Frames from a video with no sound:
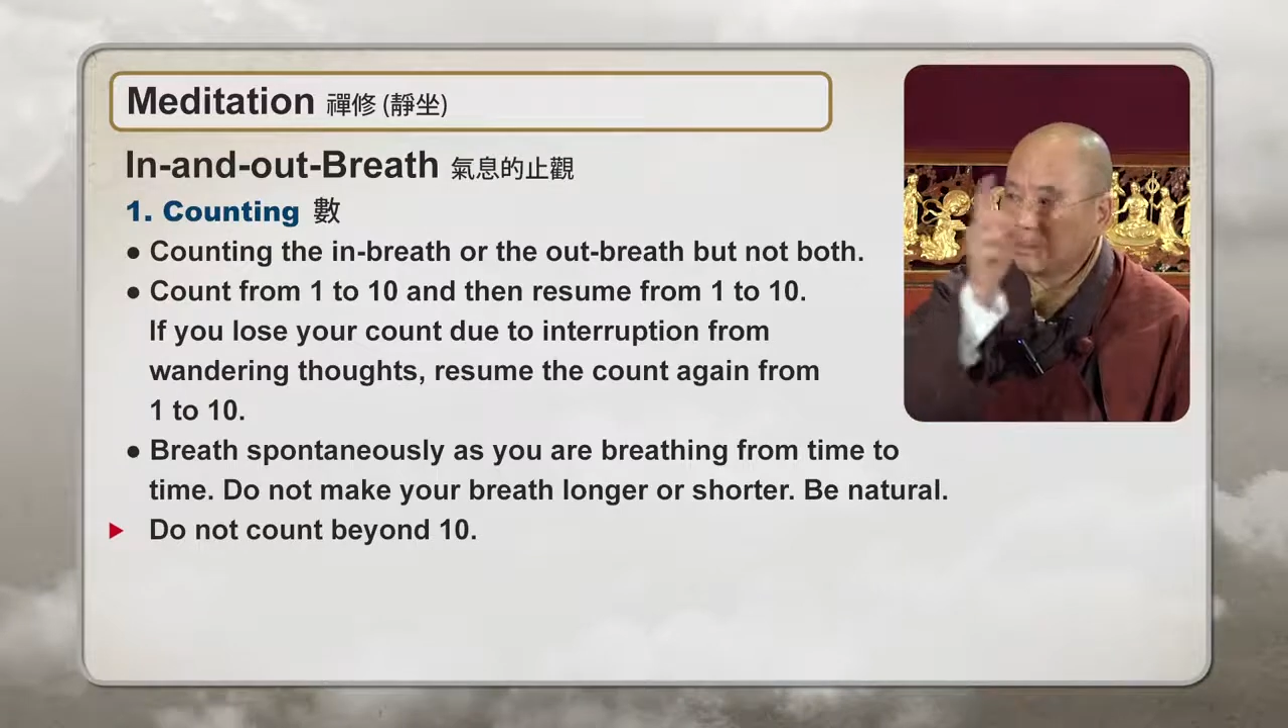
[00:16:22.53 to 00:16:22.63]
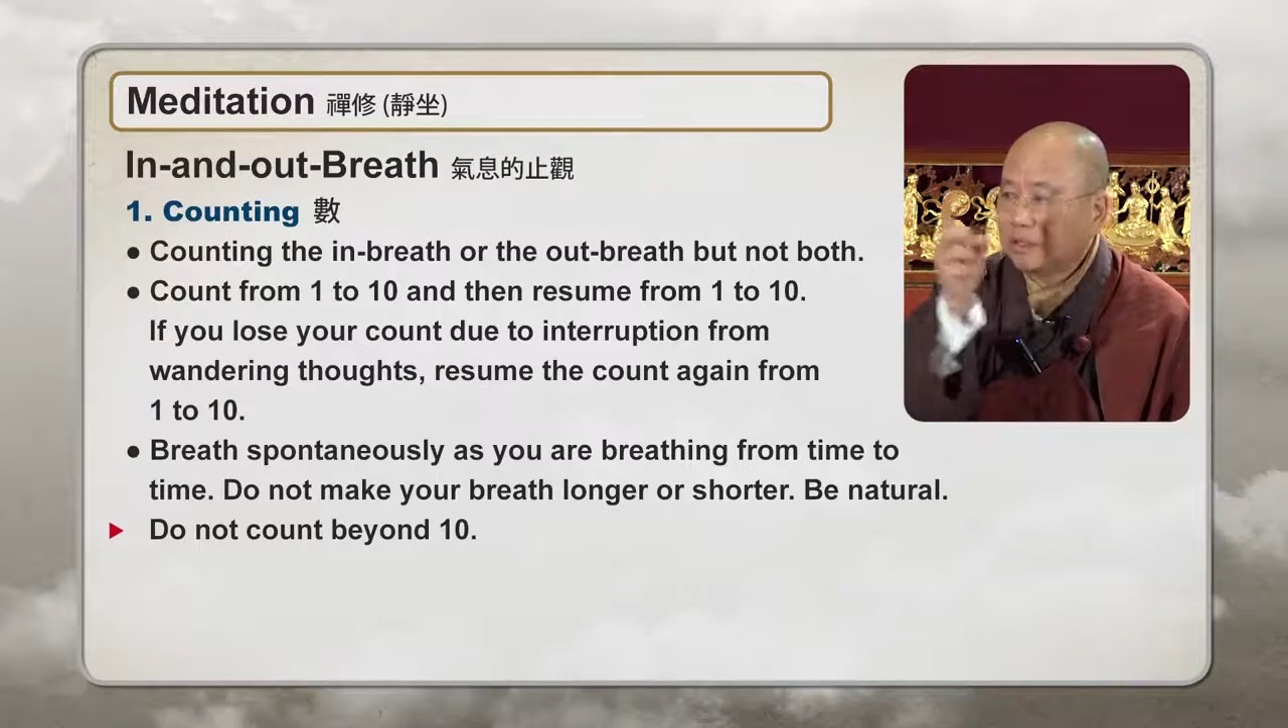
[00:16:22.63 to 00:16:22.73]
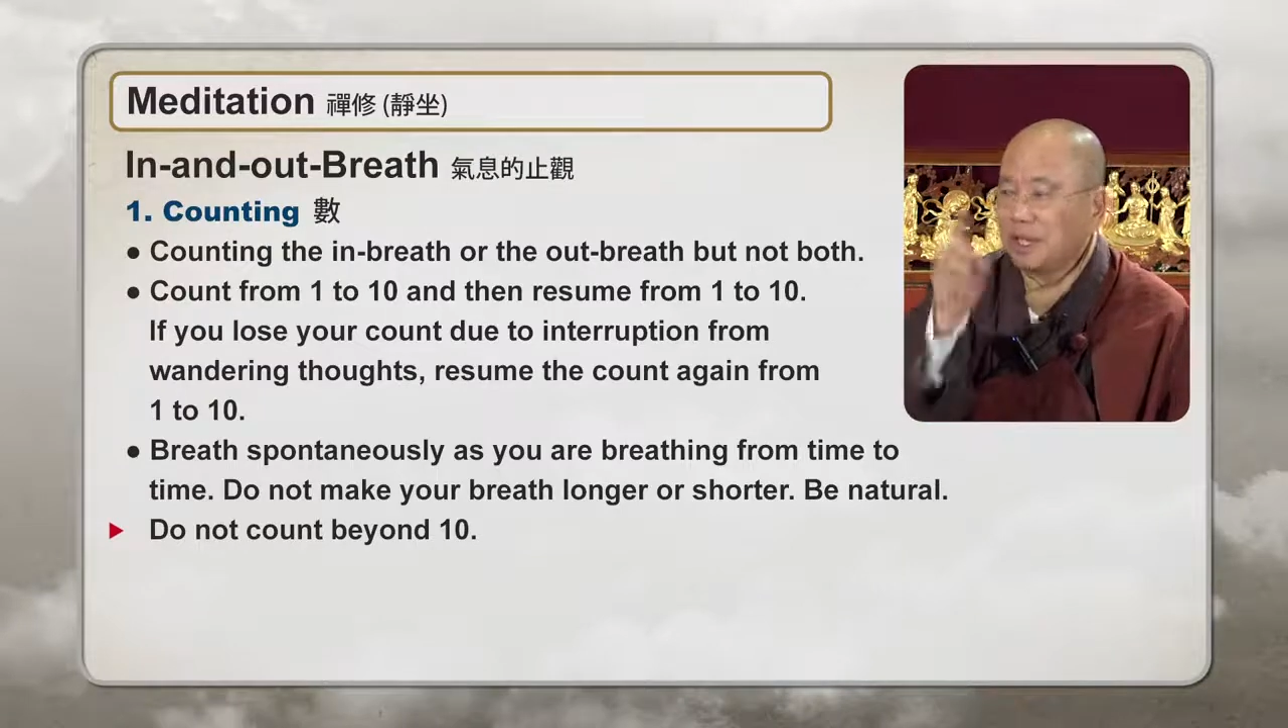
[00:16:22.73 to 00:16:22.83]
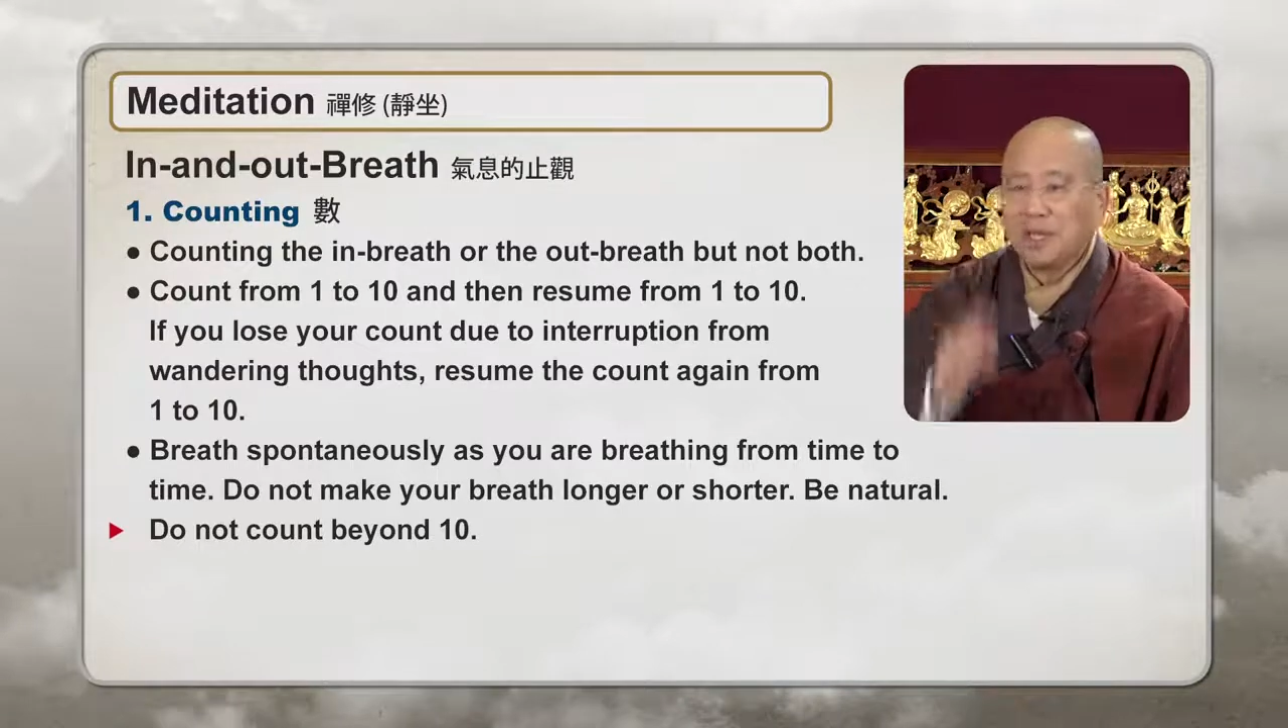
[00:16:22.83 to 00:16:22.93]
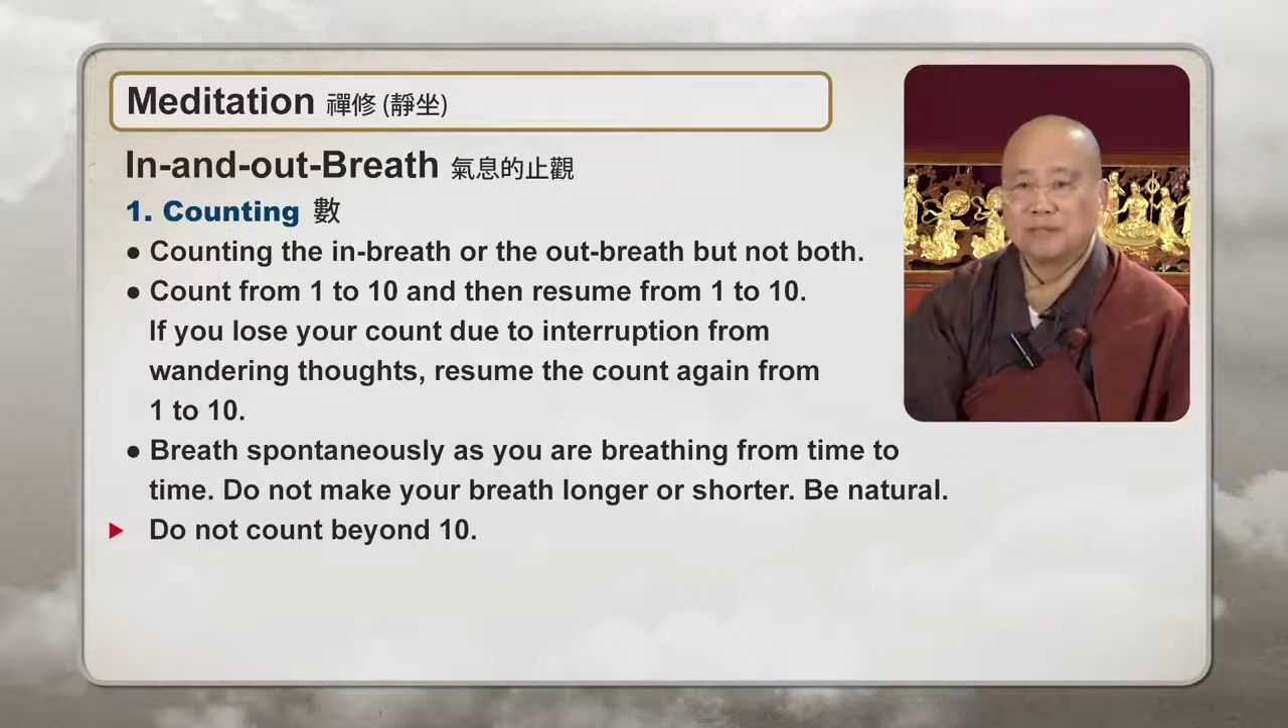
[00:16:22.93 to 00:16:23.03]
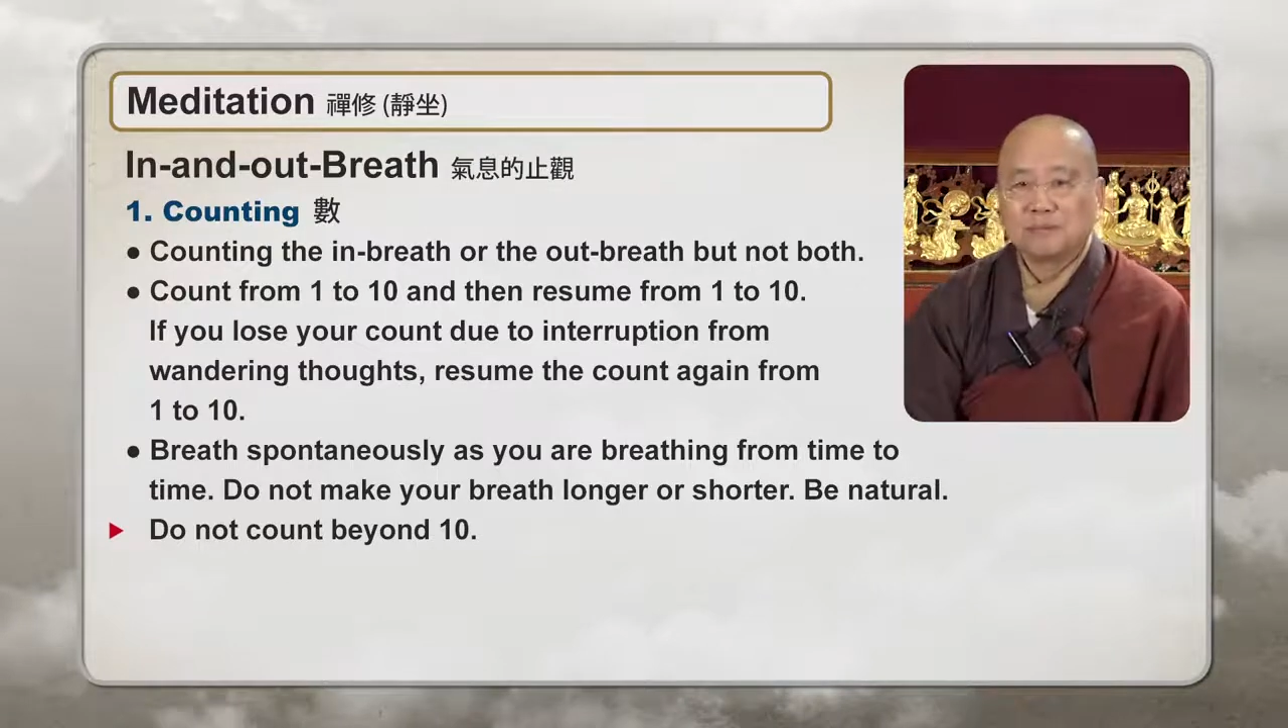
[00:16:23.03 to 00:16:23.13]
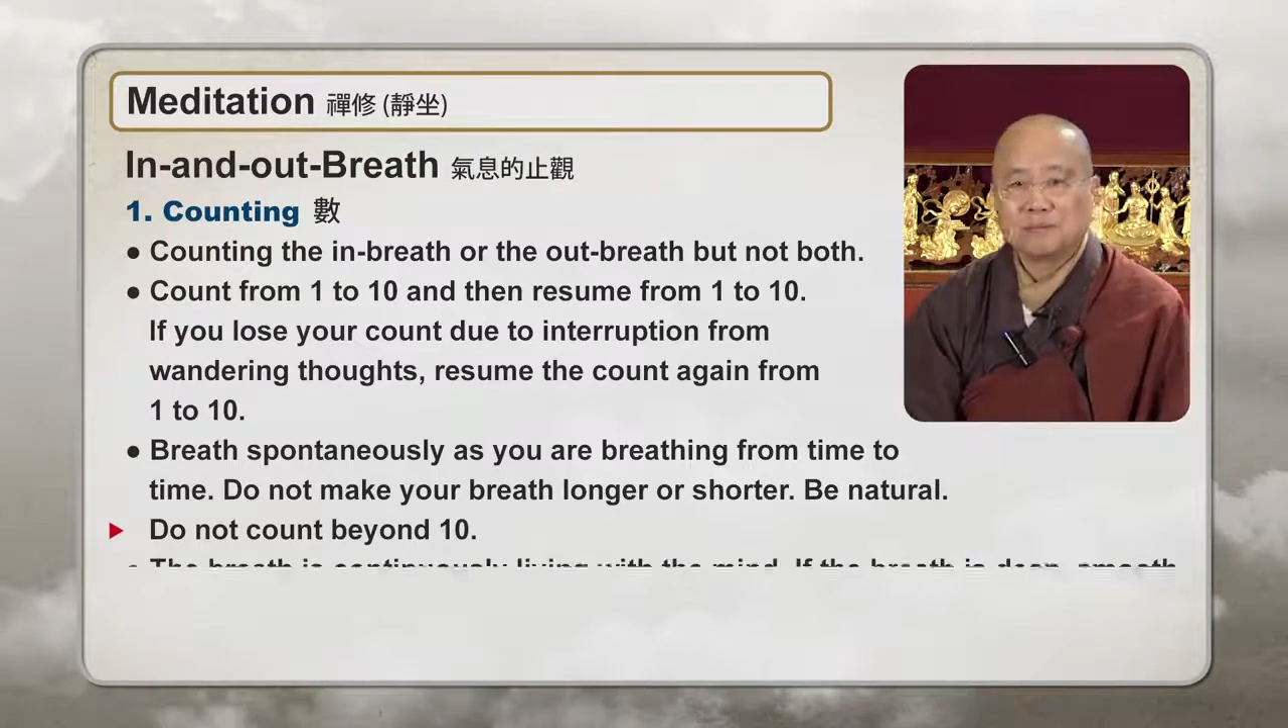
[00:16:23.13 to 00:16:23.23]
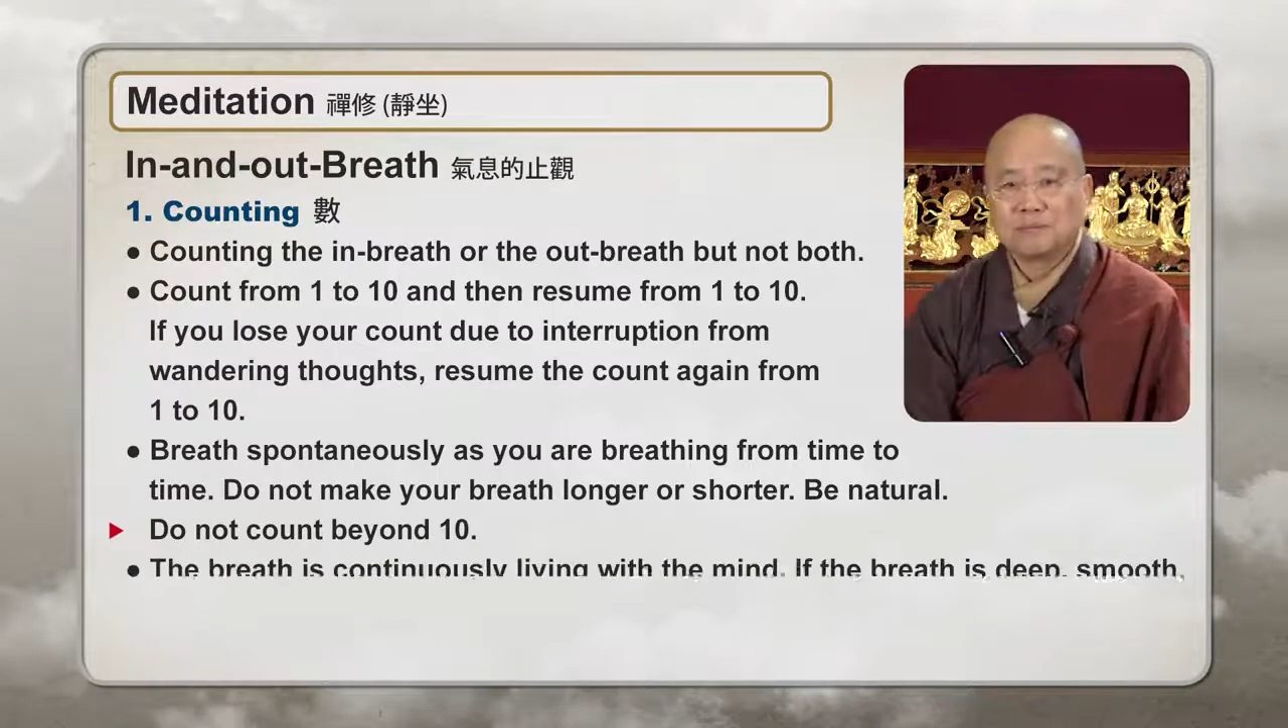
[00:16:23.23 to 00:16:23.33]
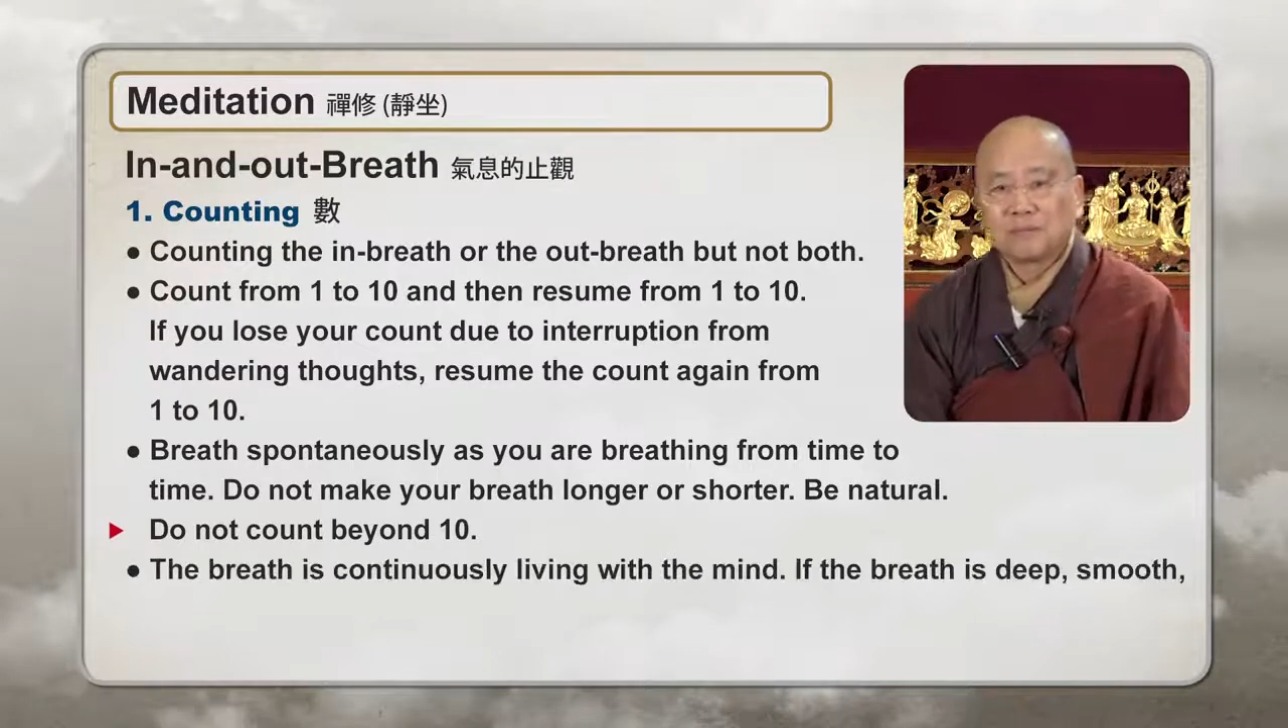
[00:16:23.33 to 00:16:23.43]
to 10.